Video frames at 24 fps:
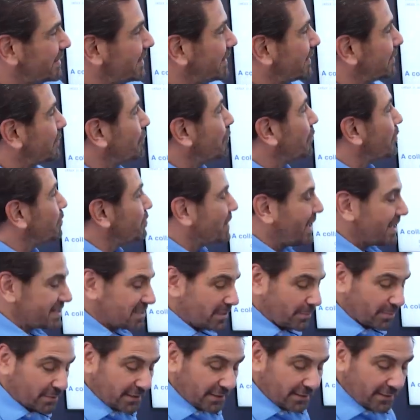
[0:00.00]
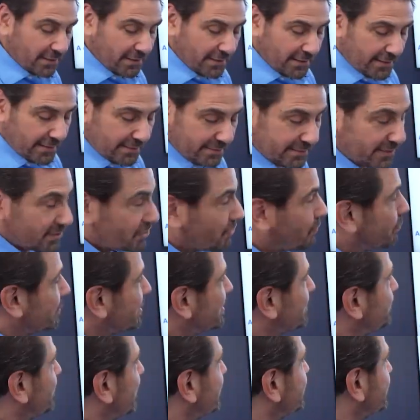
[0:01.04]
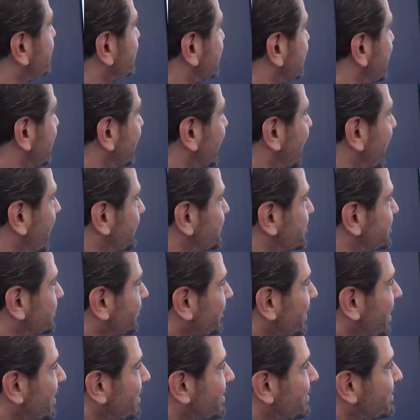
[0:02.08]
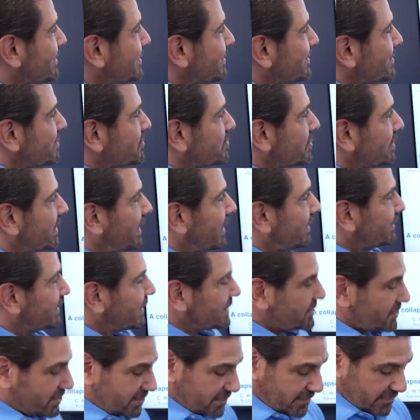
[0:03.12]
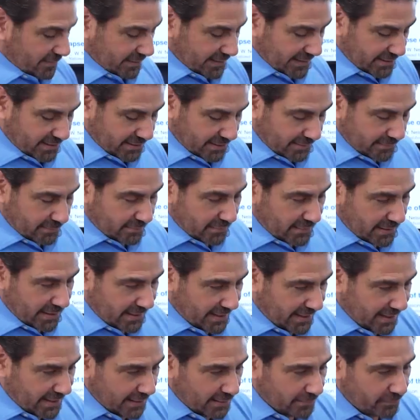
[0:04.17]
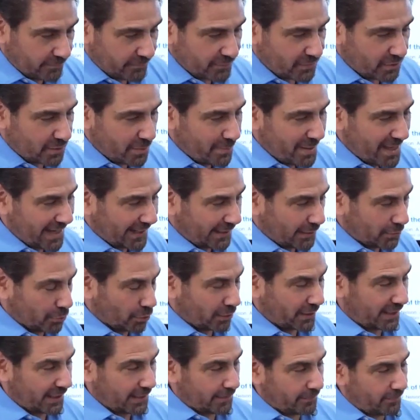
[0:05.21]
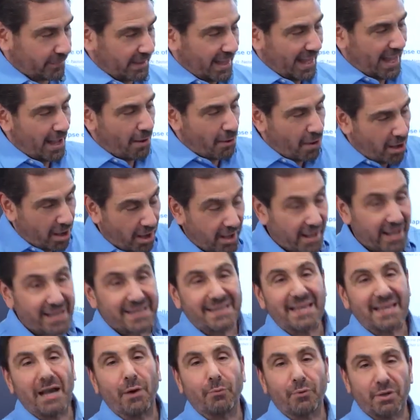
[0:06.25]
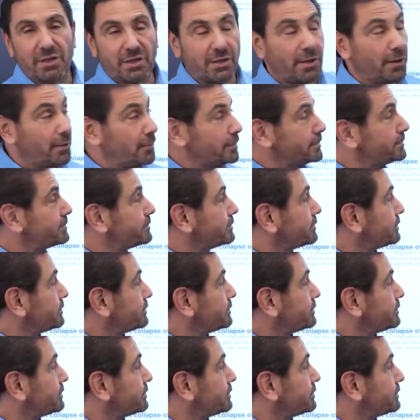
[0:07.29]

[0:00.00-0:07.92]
length or possibly this cross-spectral collapse. So now let's again go back and look at how high can we go.